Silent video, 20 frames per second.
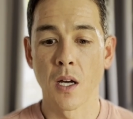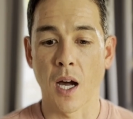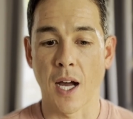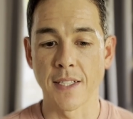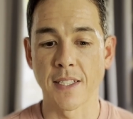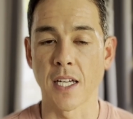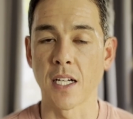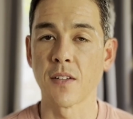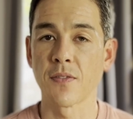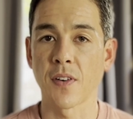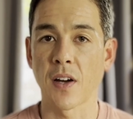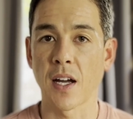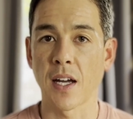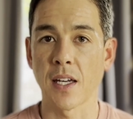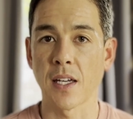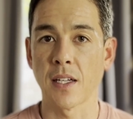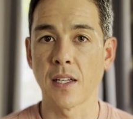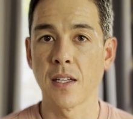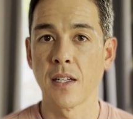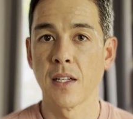
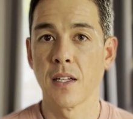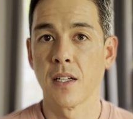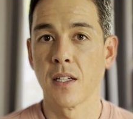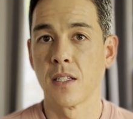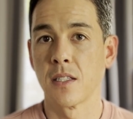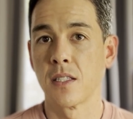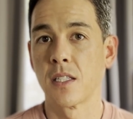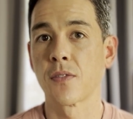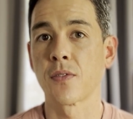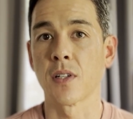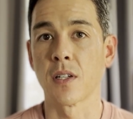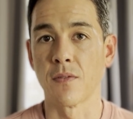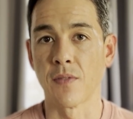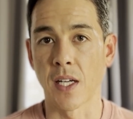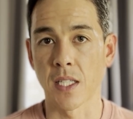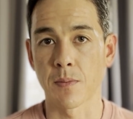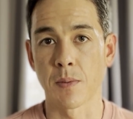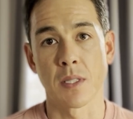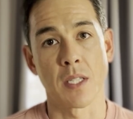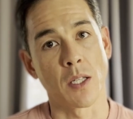identify different
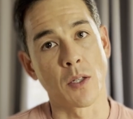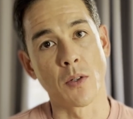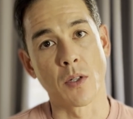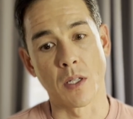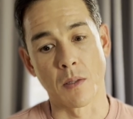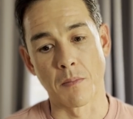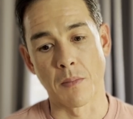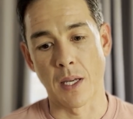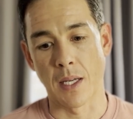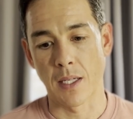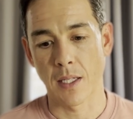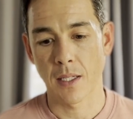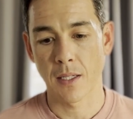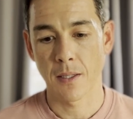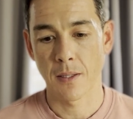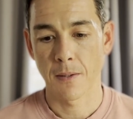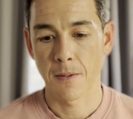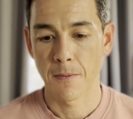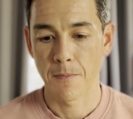investments that you can make.